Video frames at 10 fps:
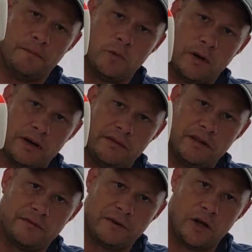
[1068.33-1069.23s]
one of
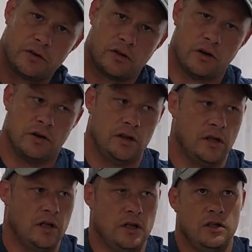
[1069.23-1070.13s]
these floats on,
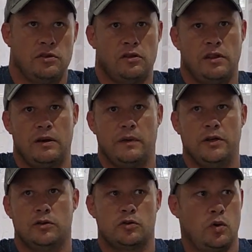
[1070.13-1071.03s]
so that when
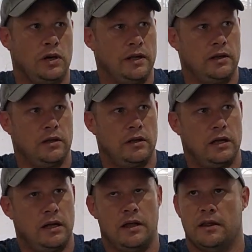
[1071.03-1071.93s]
you're trawling
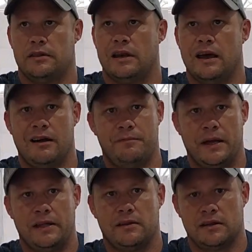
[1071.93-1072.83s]
the live
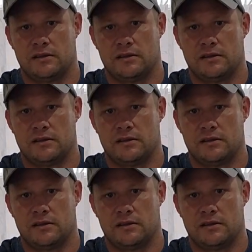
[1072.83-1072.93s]
bait,